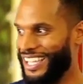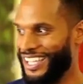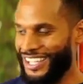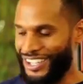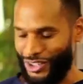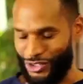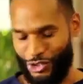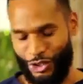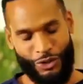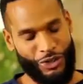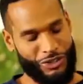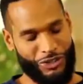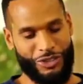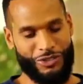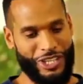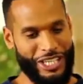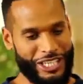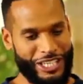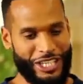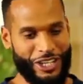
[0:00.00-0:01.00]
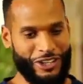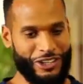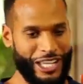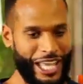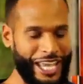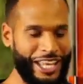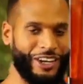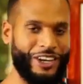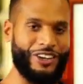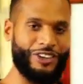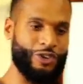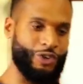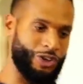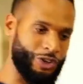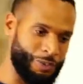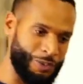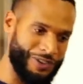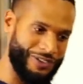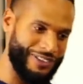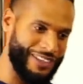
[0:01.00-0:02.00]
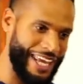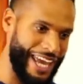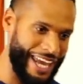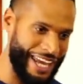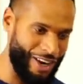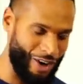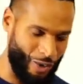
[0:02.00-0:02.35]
a year later, Christmas Day,